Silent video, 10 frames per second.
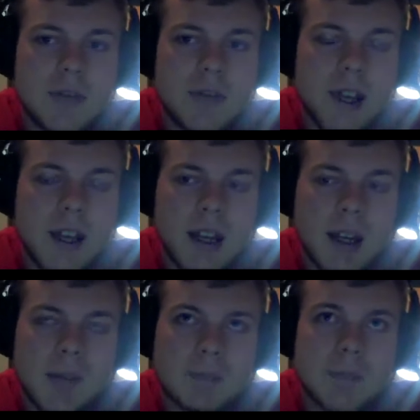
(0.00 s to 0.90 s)

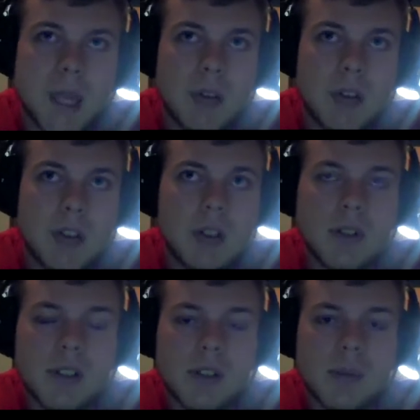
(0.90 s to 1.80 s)
Metal
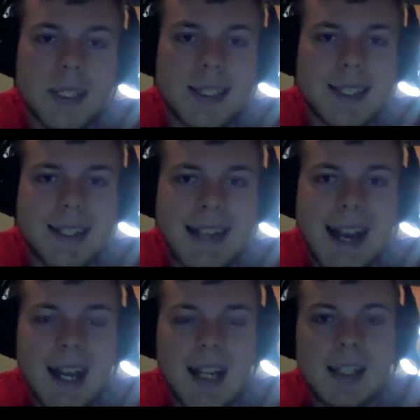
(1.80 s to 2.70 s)
Universe PSA 9,